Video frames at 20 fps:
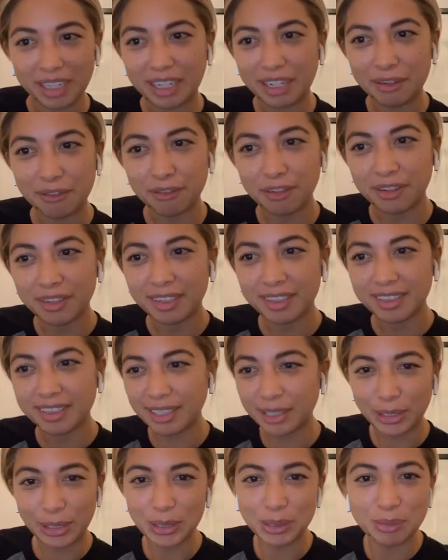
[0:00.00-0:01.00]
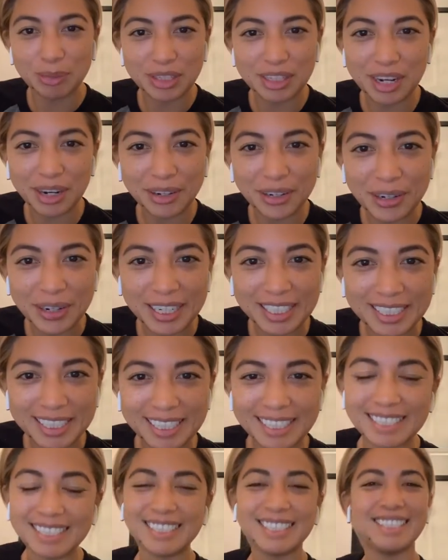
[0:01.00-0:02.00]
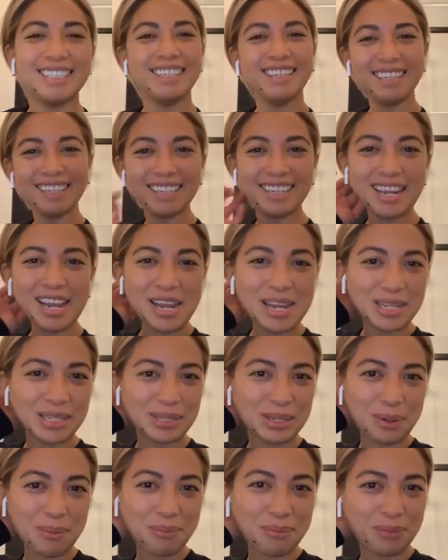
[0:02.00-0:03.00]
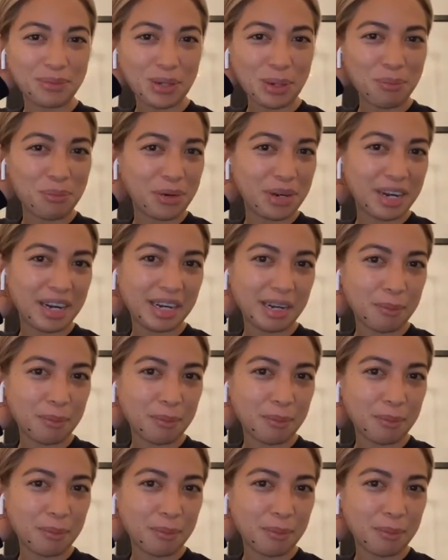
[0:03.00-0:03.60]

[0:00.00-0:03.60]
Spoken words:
Don't put any more pressure on yourself than there already is.